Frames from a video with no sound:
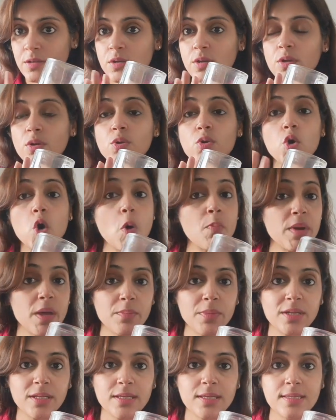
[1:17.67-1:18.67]
No
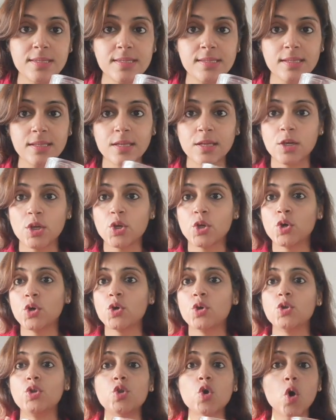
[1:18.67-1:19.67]
memories,
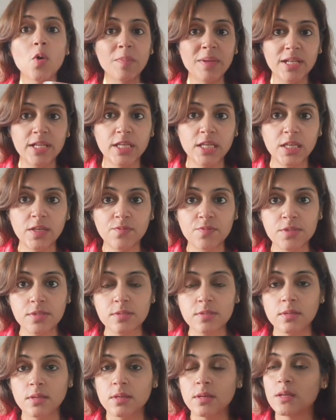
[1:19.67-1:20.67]
no beliefs,
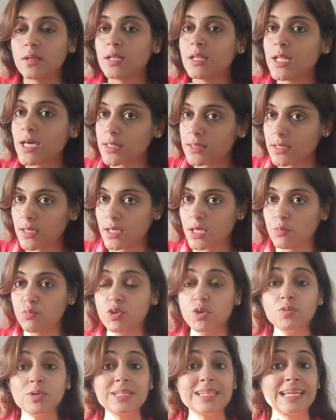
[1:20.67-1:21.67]
nothing. We
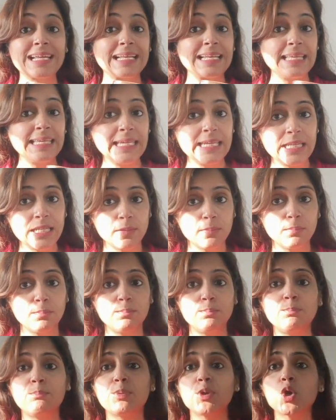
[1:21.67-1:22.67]
were clean,
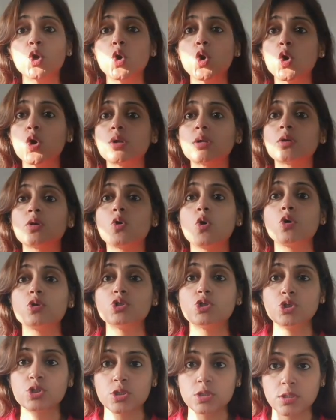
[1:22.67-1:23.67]
pure
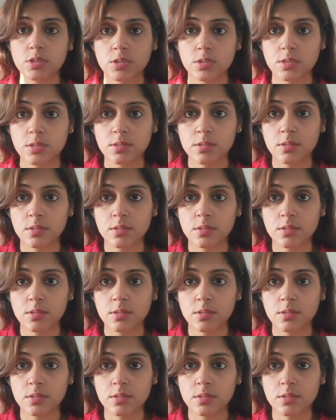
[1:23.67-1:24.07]
conscious.